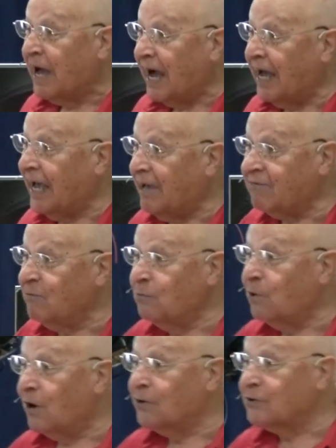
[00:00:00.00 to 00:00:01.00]
I
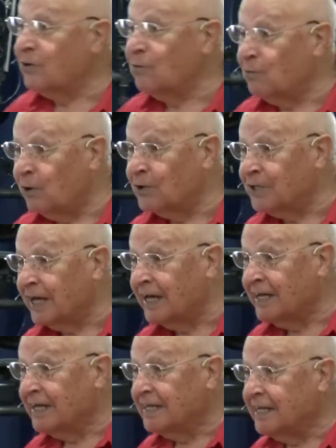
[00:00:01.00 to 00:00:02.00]
haven't walked on
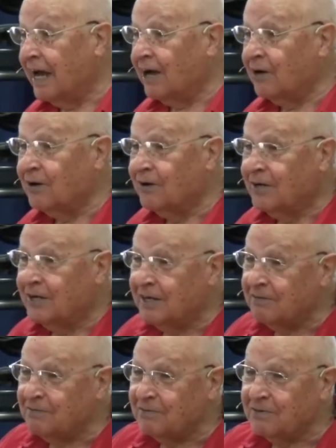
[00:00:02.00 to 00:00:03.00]
water now
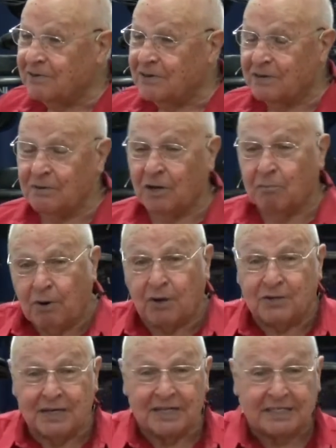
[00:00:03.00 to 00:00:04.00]
a, a
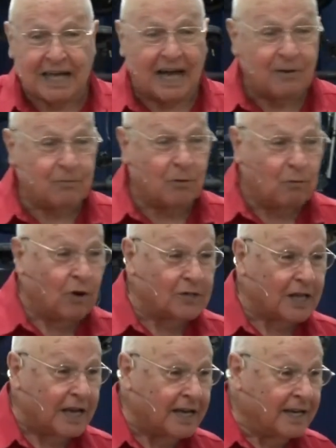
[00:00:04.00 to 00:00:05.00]
bodily type of
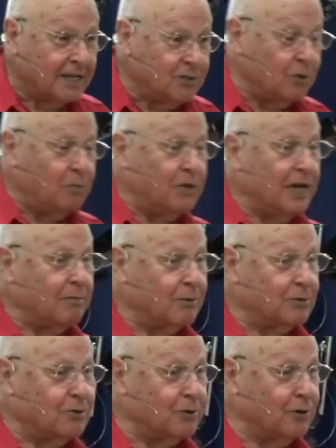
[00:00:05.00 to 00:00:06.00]
water to be
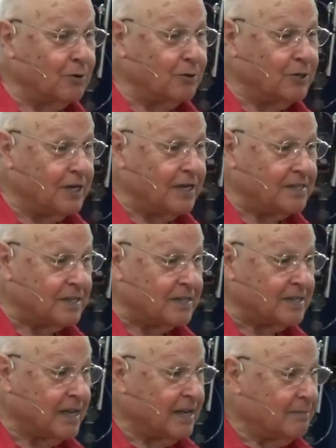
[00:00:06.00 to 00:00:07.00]
able to go to
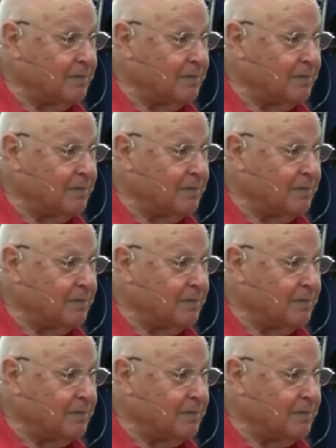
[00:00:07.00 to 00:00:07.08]
Jesus.